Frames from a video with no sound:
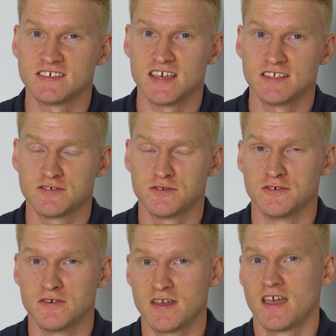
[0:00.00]
there
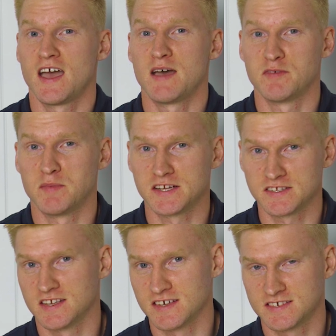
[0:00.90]
to have them
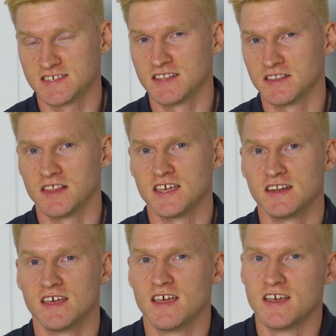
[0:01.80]
actually extend the
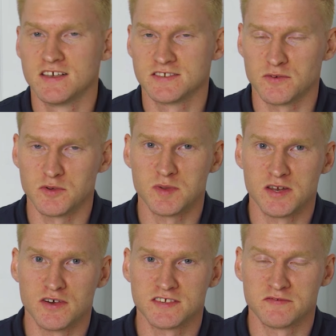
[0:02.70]
lead, so it would have
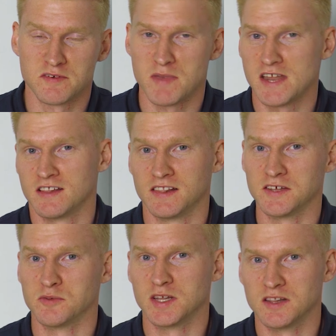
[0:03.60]
been nice if they made it a
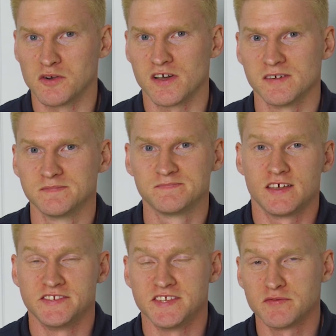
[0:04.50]
little bit longer.
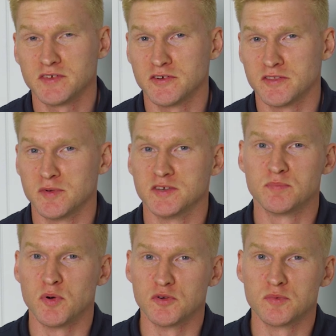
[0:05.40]
It's definitely not the
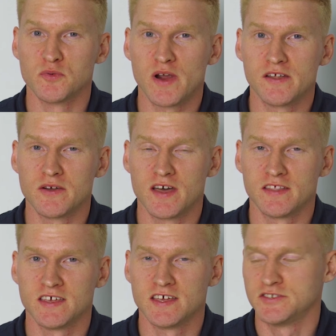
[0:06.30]
most portable radio
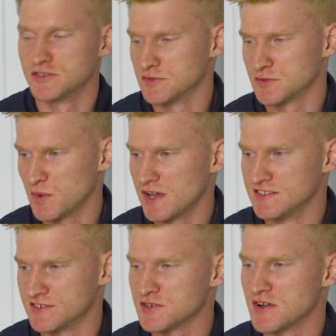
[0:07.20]
out there due to its weight
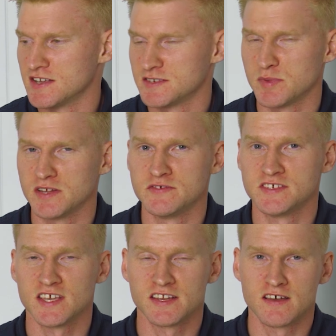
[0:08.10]
and size, but if you're
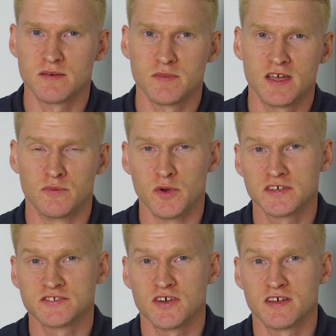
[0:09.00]
setting up at a
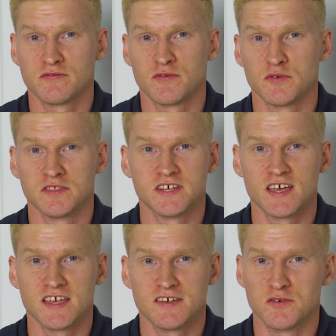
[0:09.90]
worksite for the
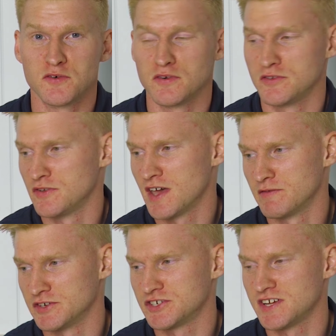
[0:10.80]
day or you
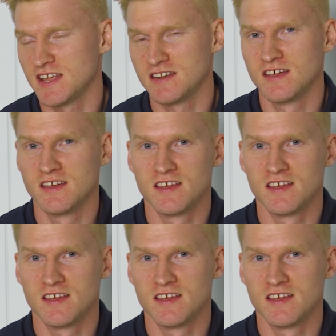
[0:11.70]
have a shed